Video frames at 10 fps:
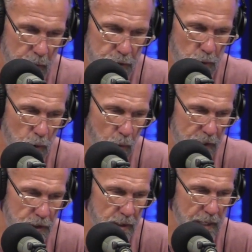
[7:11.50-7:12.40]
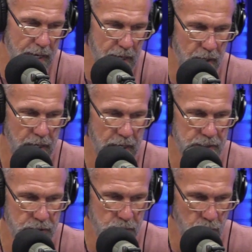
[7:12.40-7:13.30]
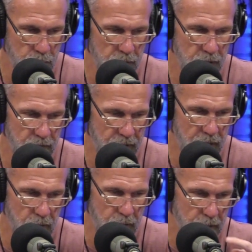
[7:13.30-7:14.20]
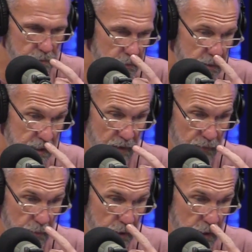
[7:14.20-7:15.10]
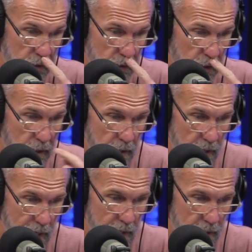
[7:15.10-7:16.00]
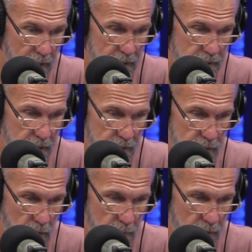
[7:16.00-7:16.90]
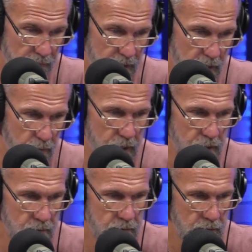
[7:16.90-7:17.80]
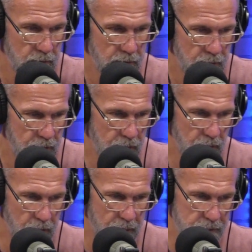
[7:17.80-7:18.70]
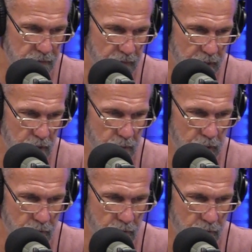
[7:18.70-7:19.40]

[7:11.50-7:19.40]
in which you question, analyze, interpret, and evaluate. Sound familiar? Analyze, interpret, evaluate. Analyze, evaluate,